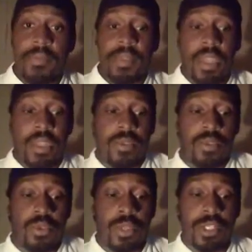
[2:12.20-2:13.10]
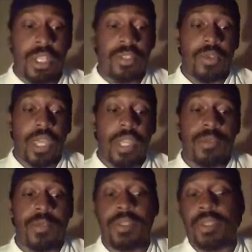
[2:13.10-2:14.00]
And the reason I do that
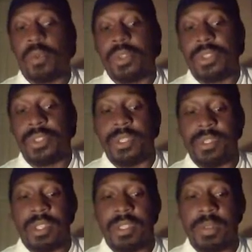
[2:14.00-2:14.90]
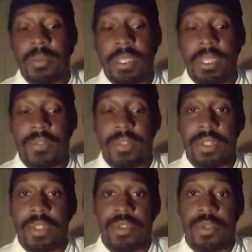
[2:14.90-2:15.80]
is because I want the seasoning to be
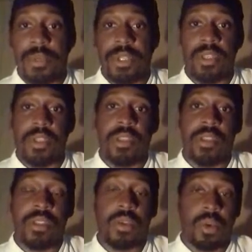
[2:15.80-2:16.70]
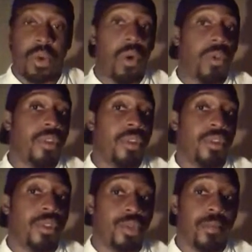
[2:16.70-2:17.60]
evenly distributed on all
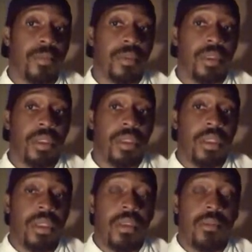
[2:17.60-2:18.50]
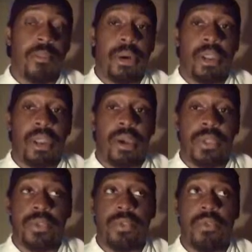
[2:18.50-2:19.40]
the shrimp. But I
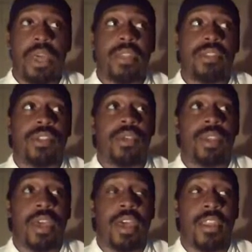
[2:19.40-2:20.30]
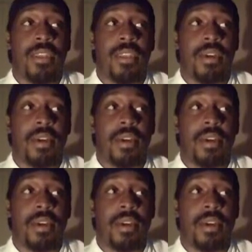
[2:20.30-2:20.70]
also do that so that